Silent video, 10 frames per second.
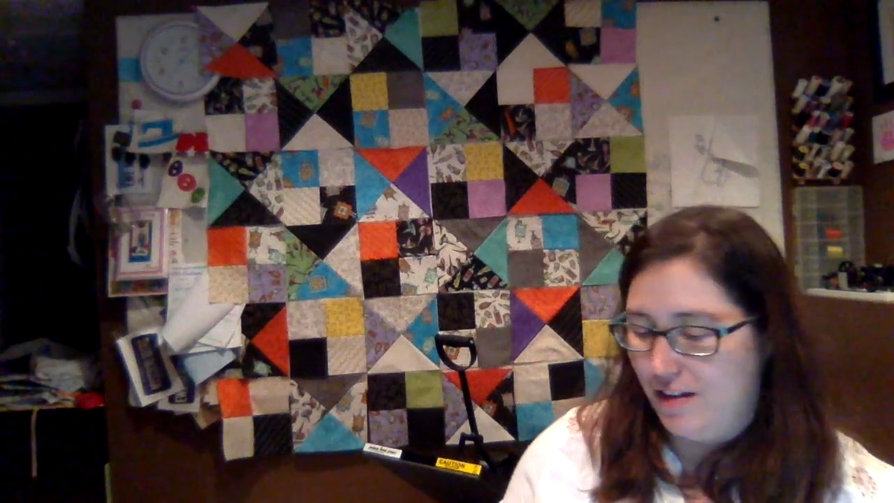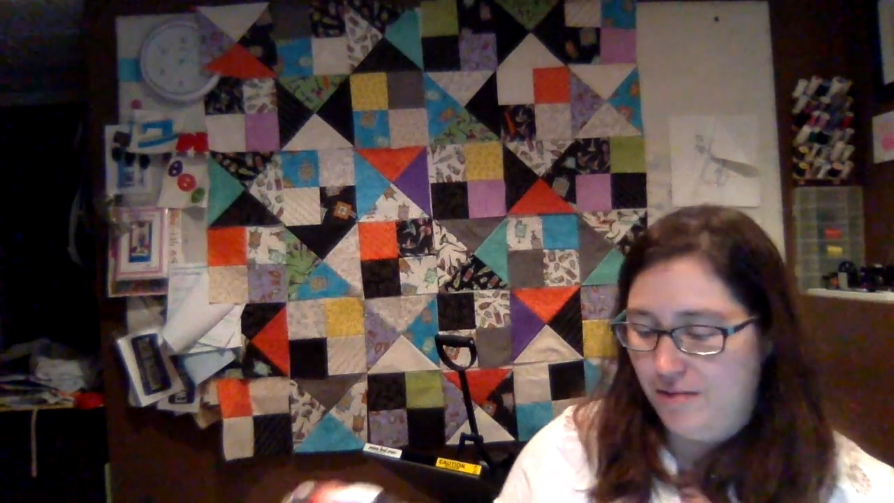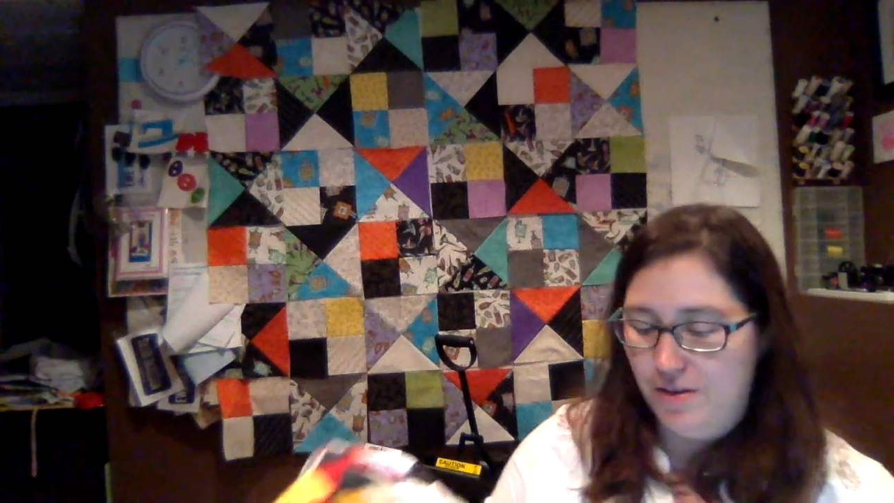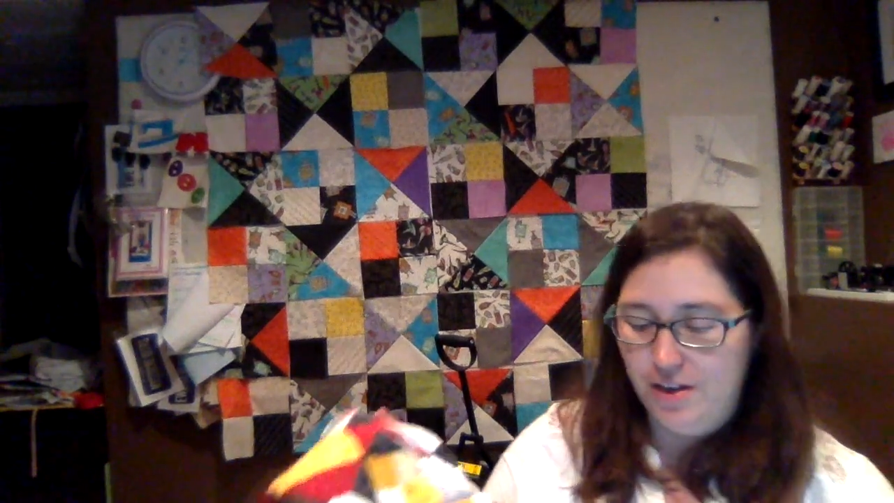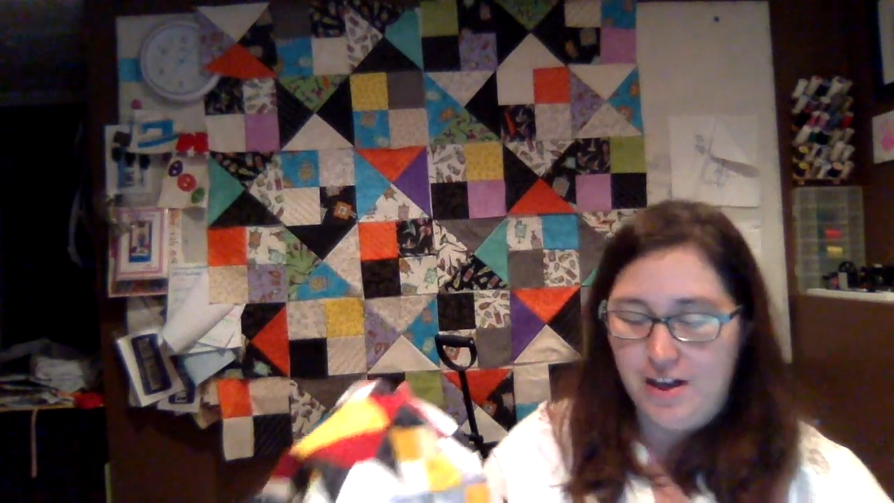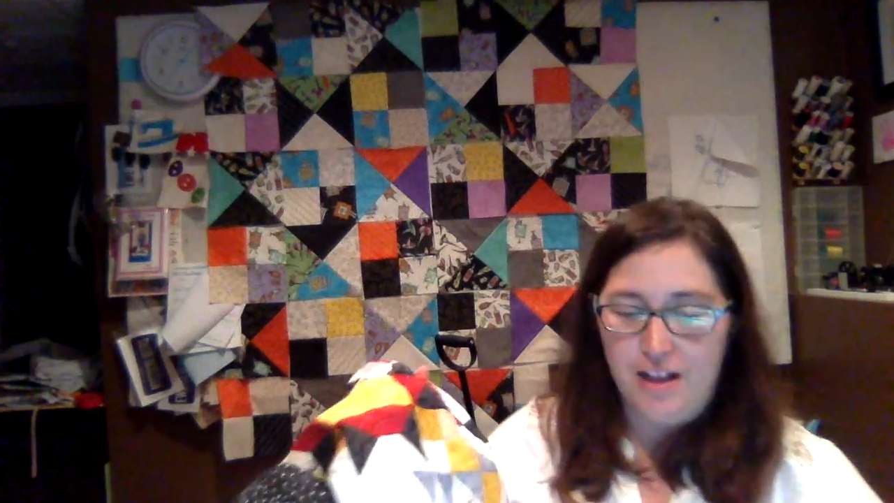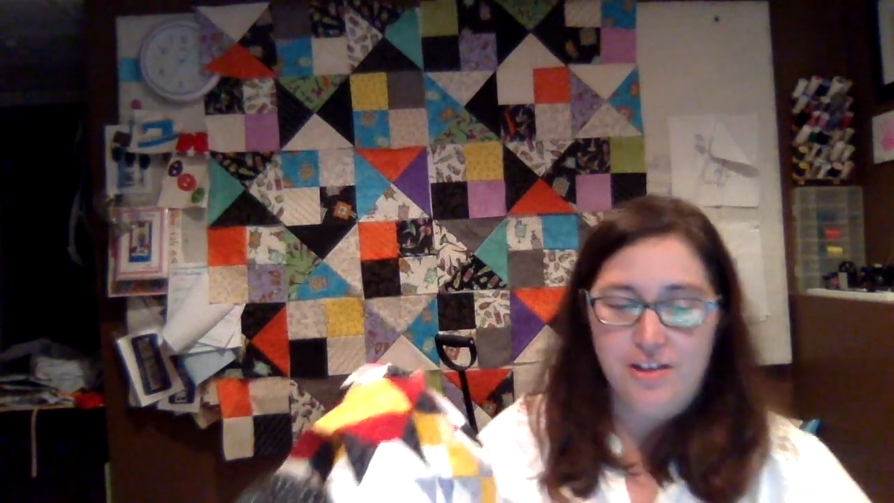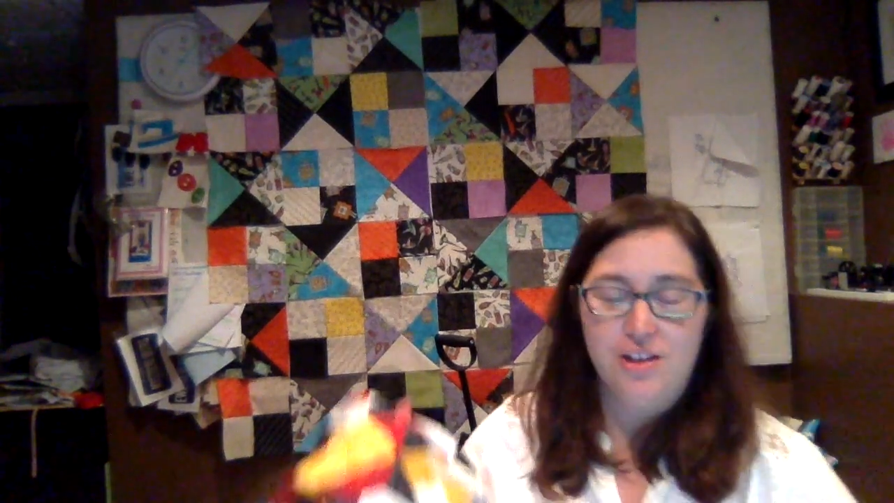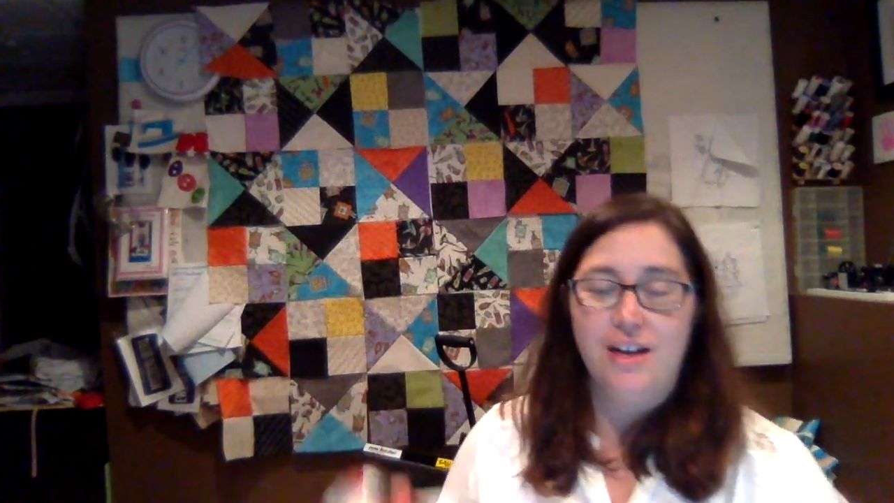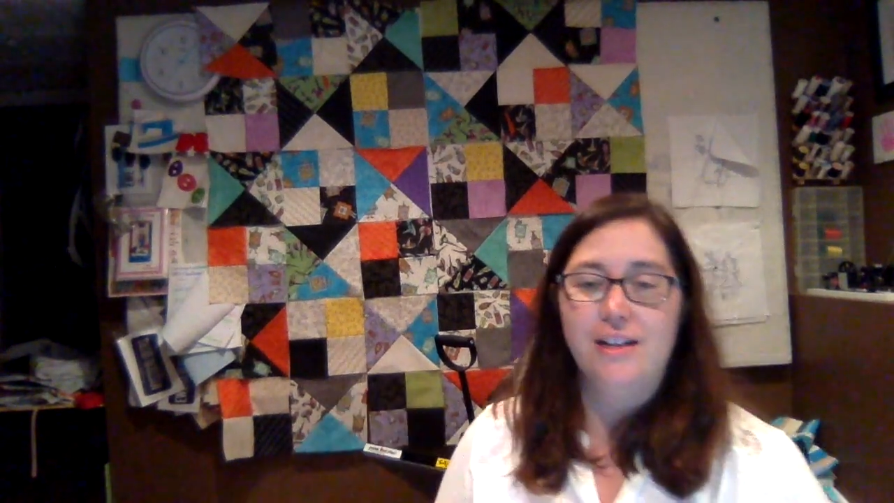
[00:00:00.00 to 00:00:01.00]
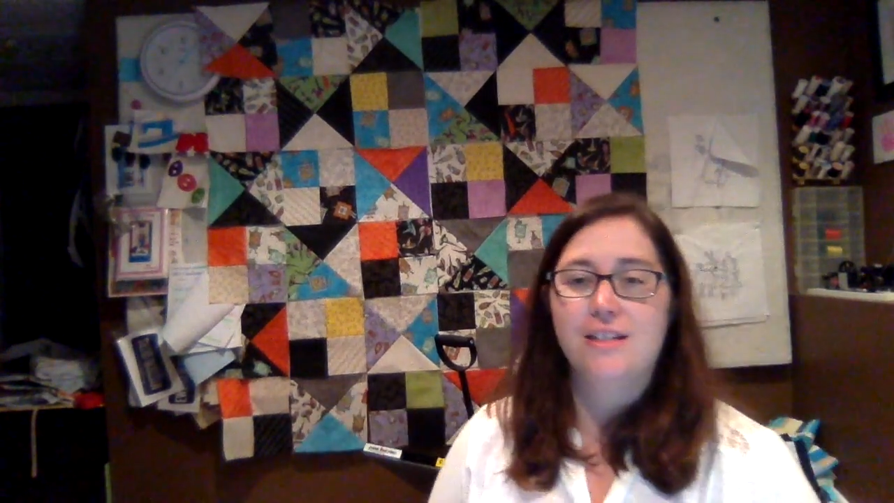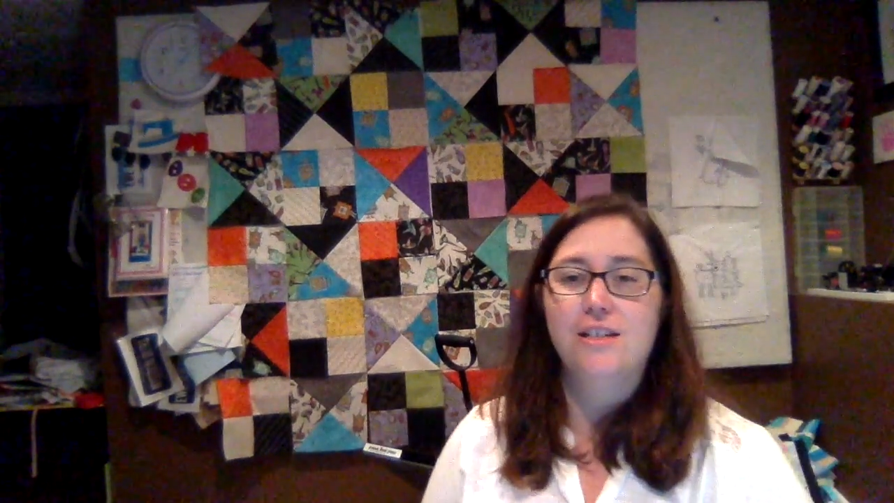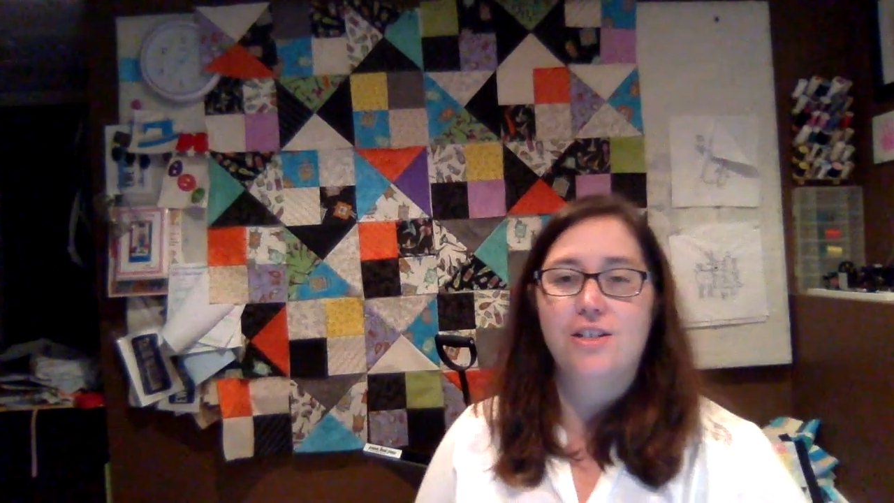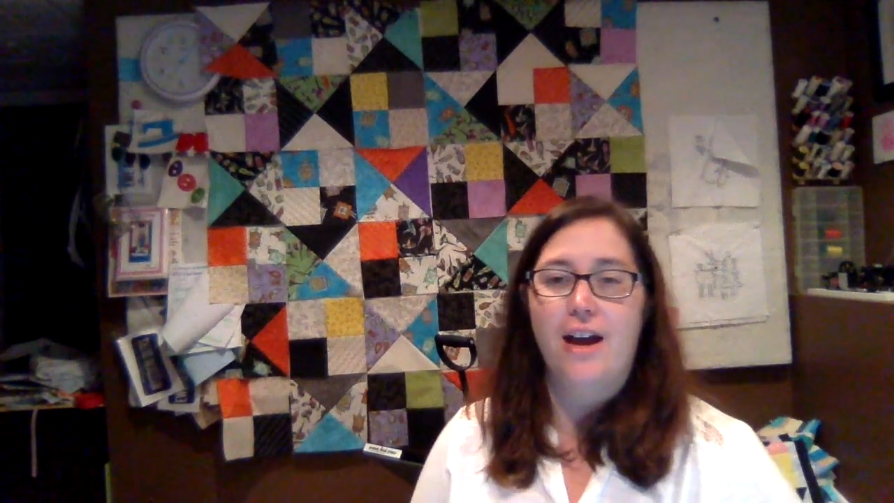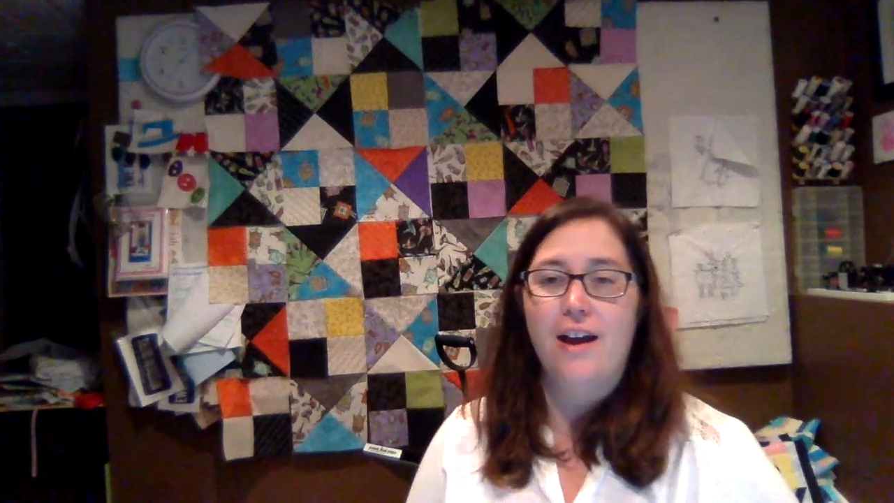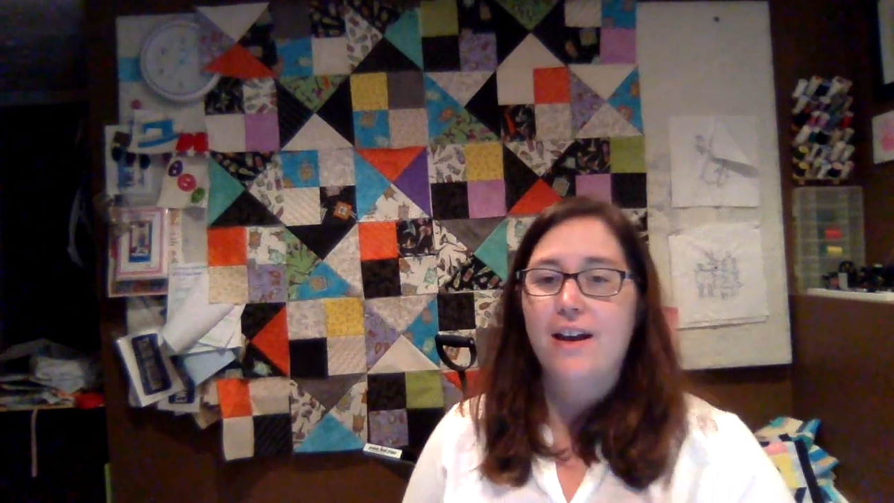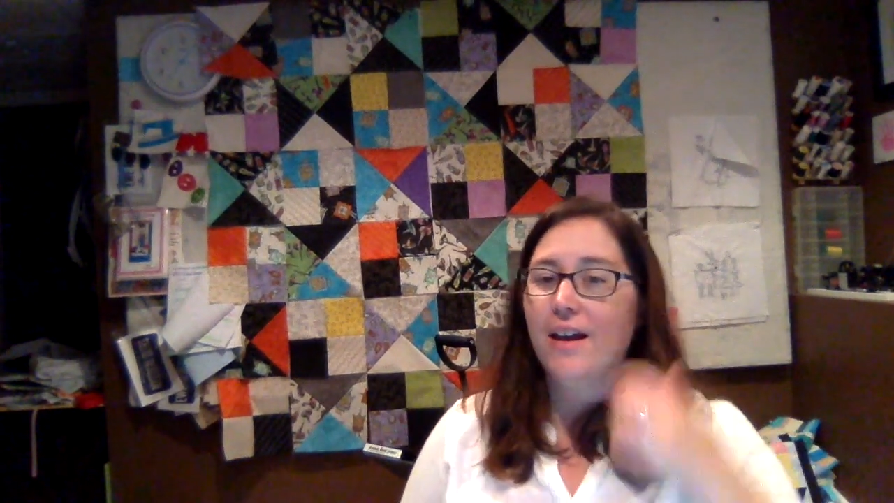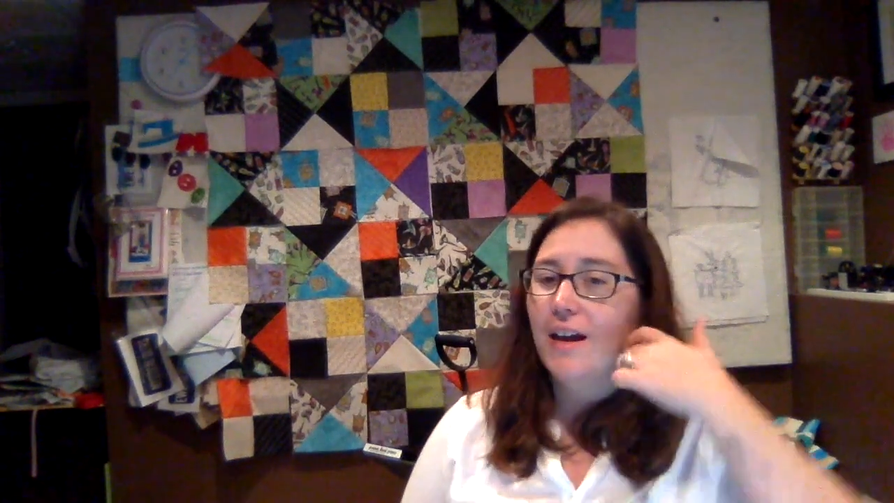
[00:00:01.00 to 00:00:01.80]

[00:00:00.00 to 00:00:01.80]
community college that I teach at,